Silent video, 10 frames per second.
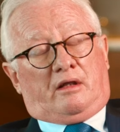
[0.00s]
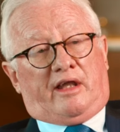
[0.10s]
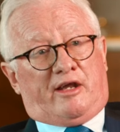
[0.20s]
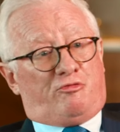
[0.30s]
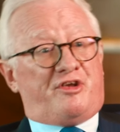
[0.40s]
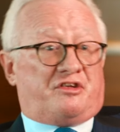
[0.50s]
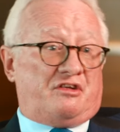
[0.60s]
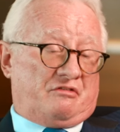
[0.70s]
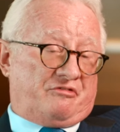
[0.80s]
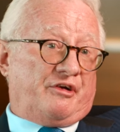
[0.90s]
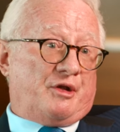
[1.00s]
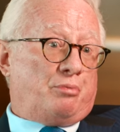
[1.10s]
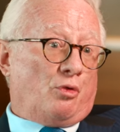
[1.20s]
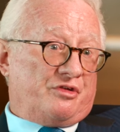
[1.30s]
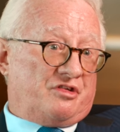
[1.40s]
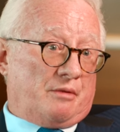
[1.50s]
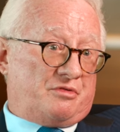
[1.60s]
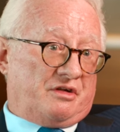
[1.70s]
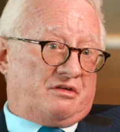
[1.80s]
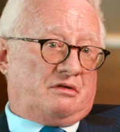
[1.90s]
Yeah, risk is a very important
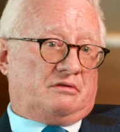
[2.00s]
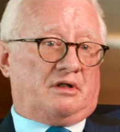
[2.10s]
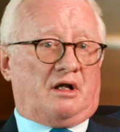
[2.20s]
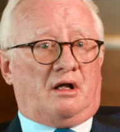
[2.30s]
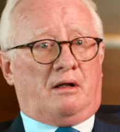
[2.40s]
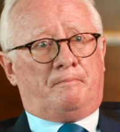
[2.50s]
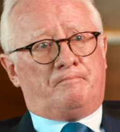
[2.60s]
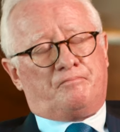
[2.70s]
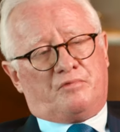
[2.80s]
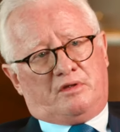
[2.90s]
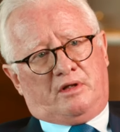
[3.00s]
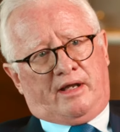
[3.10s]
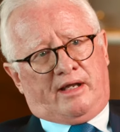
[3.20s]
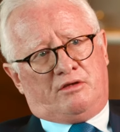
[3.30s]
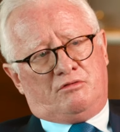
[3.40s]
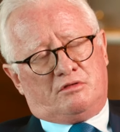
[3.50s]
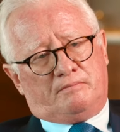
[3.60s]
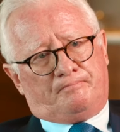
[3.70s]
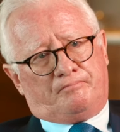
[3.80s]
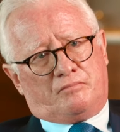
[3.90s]
subject. And
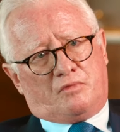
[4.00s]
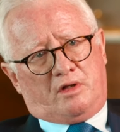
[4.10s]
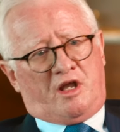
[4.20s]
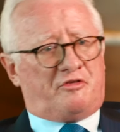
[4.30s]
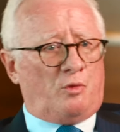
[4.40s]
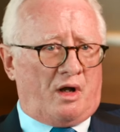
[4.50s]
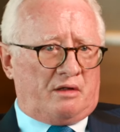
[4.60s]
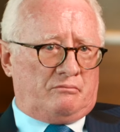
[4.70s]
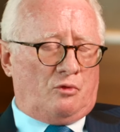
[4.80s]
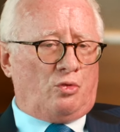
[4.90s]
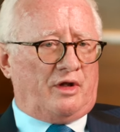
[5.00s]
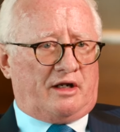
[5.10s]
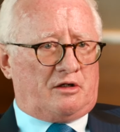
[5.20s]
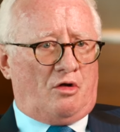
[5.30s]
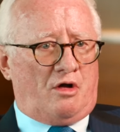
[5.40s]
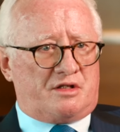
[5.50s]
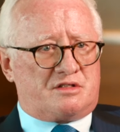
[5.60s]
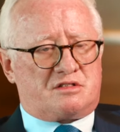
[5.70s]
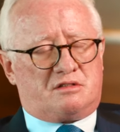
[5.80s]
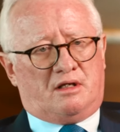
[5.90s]
everyone, all our
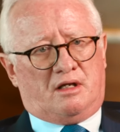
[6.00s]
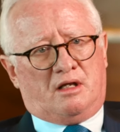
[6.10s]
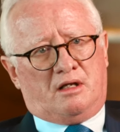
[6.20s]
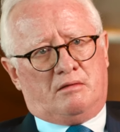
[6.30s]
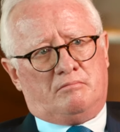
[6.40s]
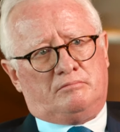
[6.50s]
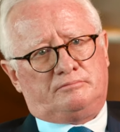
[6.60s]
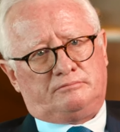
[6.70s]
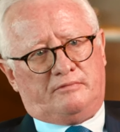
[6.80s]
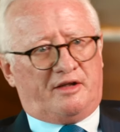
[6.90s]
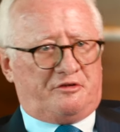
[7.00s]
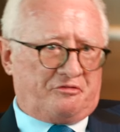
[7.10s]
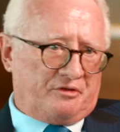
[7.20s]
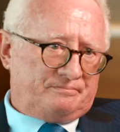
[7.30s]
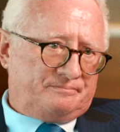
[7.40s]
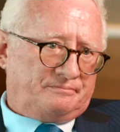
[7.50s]
clients are different.